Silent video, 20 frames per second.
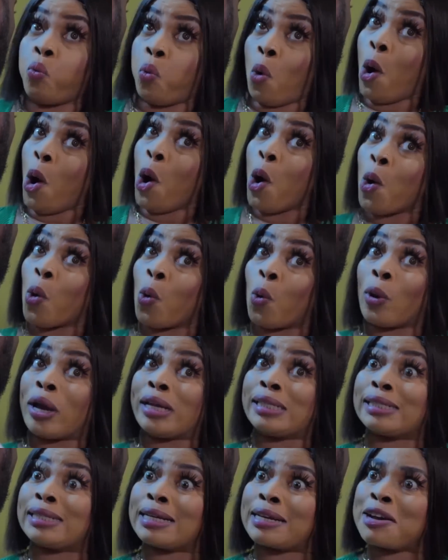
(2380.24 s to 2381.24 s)
whoa,
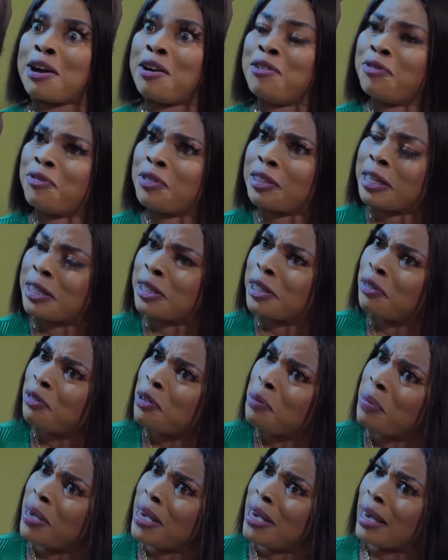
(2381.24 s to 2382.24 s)
it's the confidence
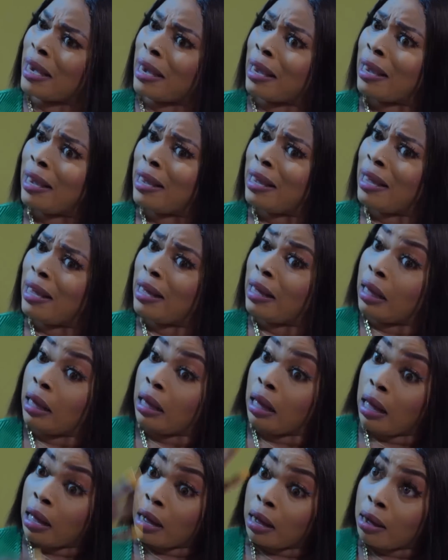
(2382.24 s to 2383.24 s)
for me.
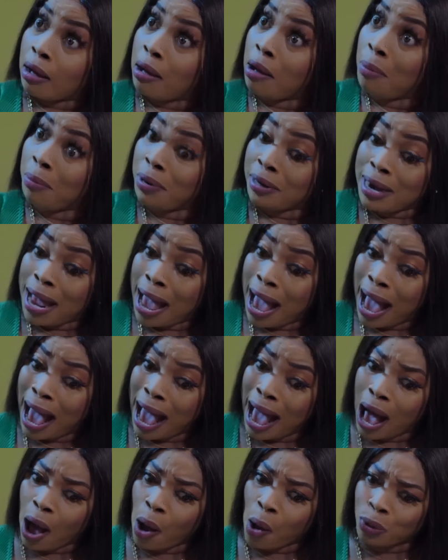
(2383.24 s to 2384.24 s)
A common
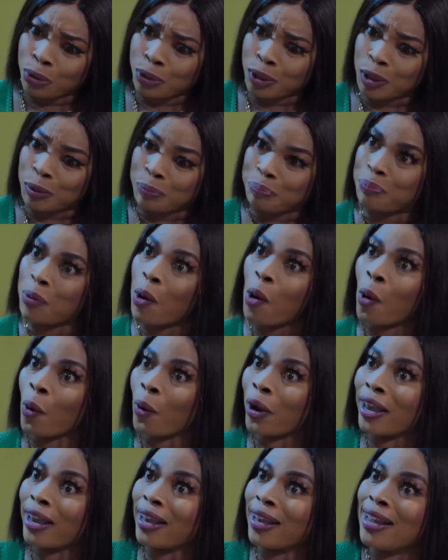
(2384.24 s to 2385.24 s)
house
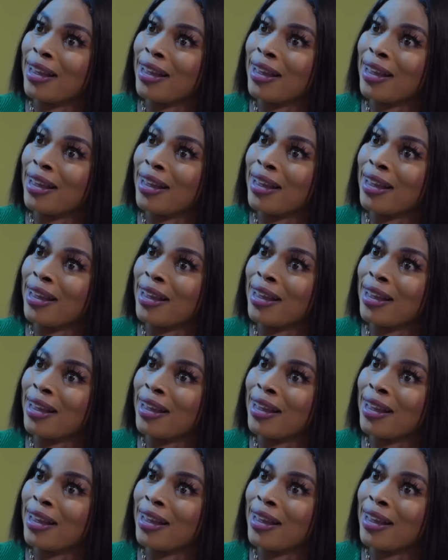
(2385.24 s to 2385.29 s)
boy